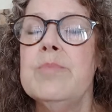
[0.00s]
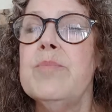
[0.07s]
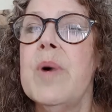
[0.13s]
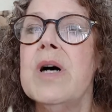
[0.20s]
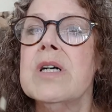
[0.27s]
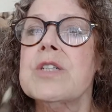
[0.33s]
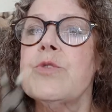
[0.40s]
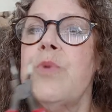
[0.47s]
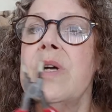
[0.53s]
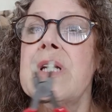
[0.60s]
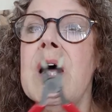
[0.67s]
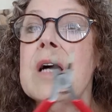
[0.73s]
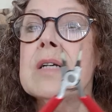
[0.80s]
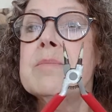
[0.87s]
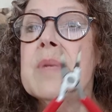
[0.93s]
But when
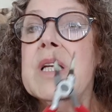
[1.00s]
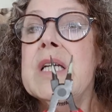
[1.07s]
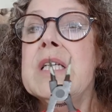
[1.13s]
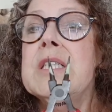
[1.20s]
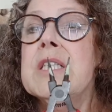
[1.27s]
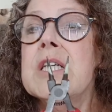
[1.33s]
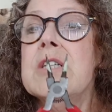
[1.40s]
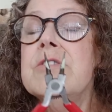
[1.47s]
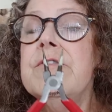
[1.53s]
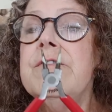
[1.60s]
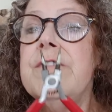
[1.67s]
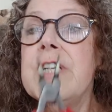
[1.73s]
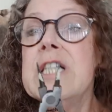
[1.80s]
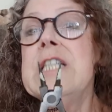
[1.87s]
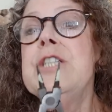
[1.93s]
I made
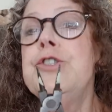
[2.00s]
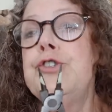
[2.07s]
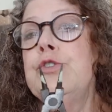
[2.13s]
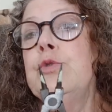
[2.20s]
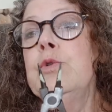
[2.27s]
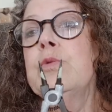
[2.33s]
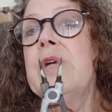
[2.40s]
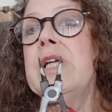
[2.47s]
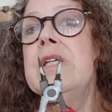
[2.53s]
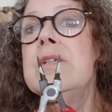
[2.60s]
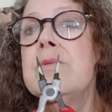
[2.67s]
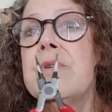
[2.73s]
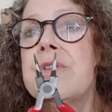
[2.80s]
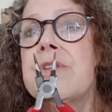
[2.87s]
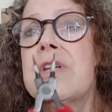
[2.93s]
fine jewellery
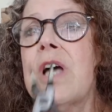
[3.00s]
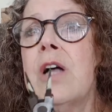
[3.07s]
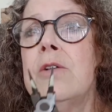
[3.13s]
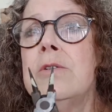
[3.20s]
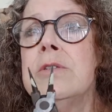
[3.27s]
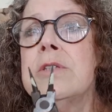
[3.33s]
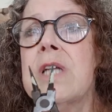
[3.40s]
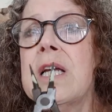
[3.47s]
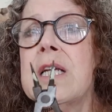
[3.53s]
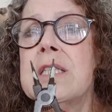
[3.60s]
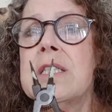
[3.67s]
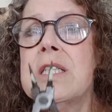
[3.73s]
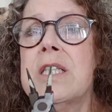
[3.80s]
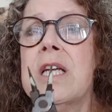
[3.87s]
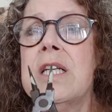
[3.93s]
with gold
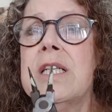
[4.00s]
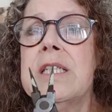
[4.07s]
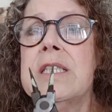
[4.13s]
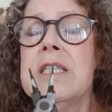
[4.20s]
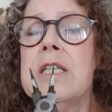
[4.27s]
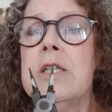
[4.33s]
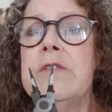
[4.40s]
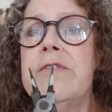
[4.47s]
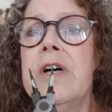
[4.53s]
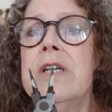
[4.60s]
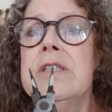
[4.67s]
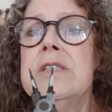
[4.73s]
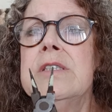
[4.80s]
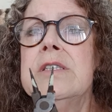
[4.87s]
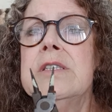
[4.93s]
and sterling
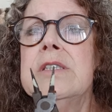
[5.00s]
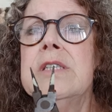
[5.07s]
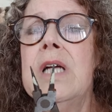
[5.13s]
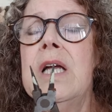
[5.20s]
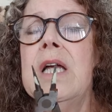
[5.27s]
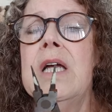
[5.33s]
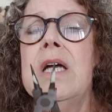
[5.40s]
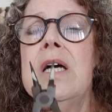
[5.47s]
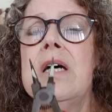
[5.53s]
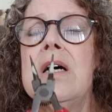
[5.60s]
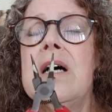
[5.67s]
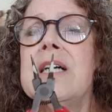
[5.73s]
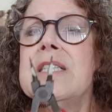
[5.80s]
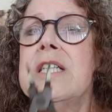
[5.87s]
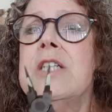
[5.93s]
silver,
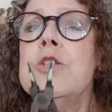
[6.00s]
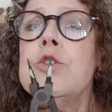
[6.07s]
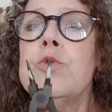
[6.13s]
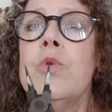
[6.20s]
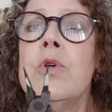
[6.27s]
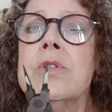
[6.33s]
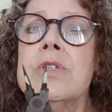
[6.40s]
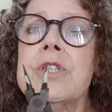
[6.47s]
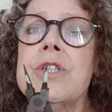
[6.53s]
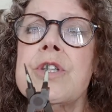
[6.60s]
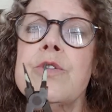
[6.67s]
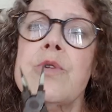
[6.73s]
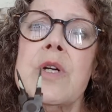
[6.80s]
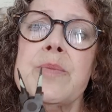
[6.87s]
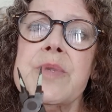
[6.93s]
I didn't want the
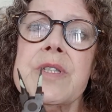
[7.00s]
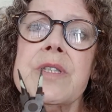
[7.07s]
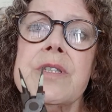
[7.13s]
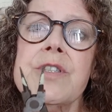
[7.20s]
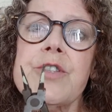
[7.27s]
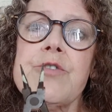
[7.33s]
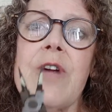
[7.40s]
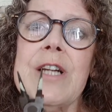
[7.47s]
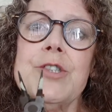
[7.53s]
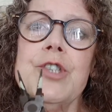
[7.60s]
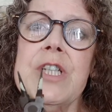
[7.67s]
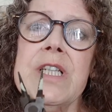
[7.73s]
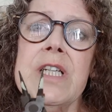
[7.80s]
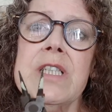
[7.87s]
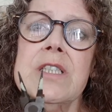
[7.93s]
grips
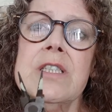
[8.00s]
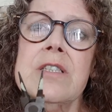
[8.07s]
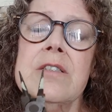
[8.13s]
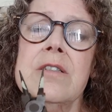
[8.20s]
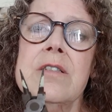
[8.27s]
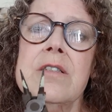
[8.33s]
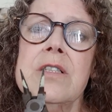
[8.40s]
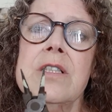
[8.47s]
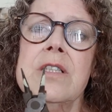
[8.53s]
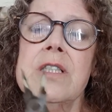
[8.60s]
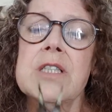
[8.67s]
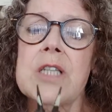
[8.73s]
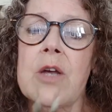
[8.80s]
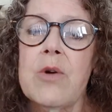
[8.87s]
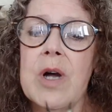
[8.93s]
scratching it.
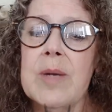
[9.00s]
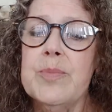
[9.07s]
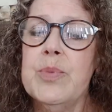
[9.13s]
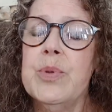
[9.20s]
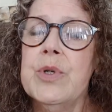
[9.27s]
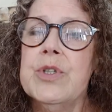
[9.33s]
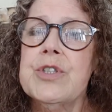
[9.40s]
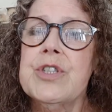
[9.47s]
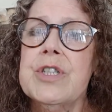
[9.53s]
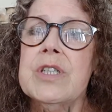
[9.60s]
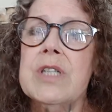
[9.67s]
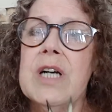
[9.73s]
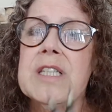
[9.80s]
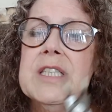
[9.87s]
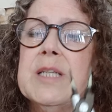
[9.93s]
So I put
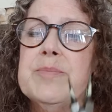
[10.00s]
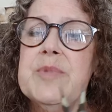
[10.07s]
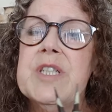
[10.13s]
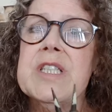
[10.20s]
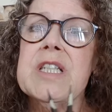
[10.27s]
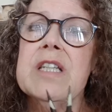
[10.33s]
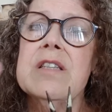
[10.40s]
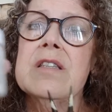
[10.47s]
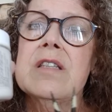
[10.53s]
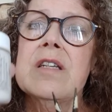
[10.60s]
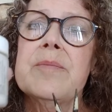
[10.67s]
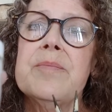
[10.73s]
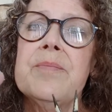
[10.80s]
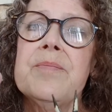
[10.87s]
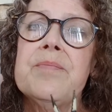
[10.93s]
I dipped it in the